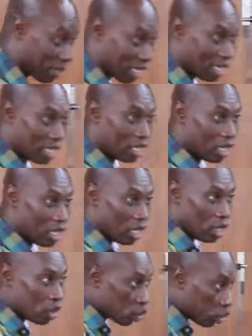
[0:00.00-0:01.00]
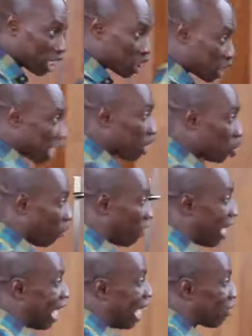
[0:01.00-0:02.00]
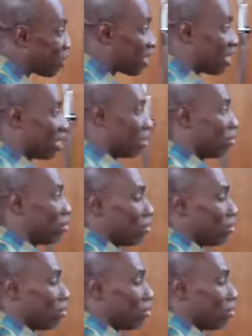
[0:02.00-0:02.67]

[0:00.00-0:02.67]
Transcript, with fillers: enemy to the change of our lives.